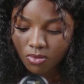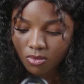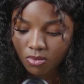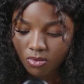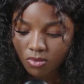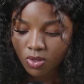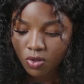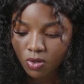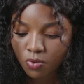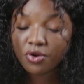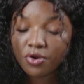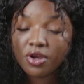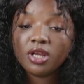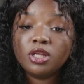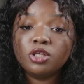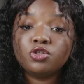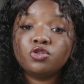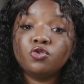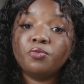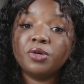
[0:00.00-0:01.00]
We really need
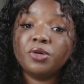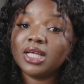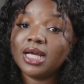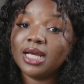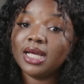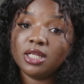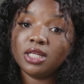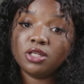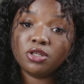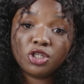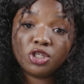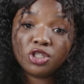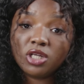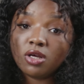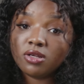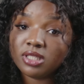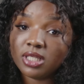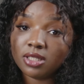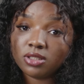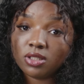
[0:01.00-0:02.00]
to do better at the educational
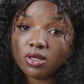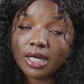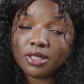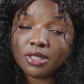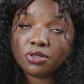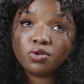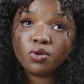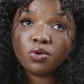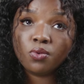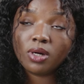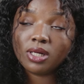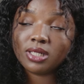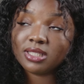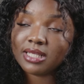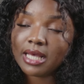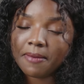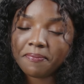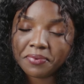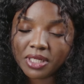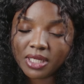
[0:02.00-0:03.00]
sector. I don't know what is
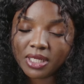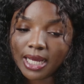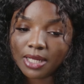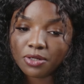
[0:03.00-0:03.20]
happening. I don't